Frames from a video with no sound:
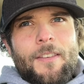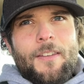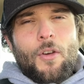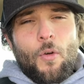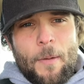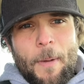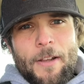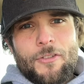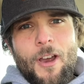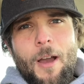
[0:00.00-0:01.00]
to quit
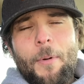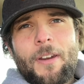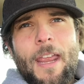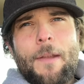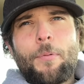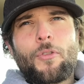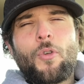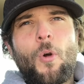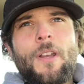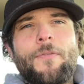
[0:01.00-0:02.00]
my job on April
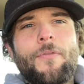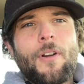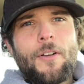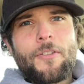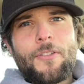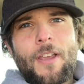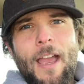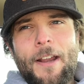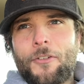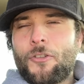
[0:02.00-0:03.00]
21st to
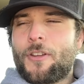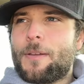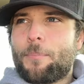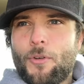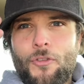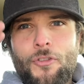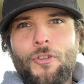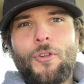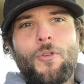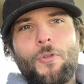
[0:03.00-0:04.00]
actually
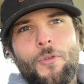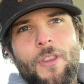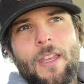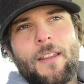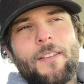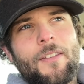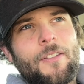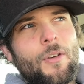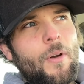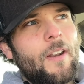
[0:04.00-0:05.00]
pursue this.
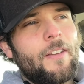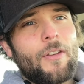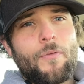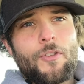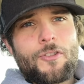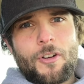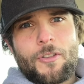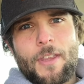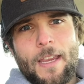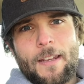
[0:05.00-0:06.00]
So it is a for sure
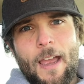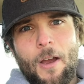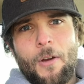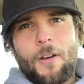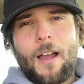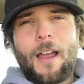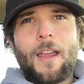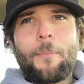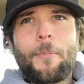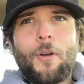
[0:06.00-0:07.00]
thing now. I
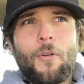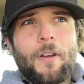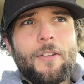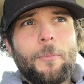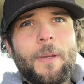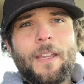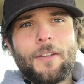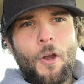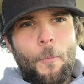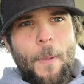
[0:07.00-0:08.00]
am going to be a
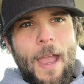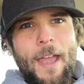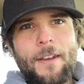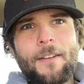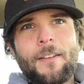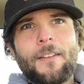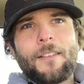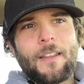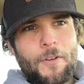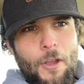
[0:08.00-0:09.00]
nomad
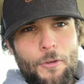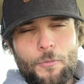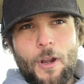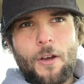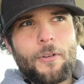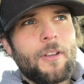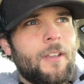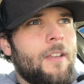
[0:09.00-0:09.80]
living on the road.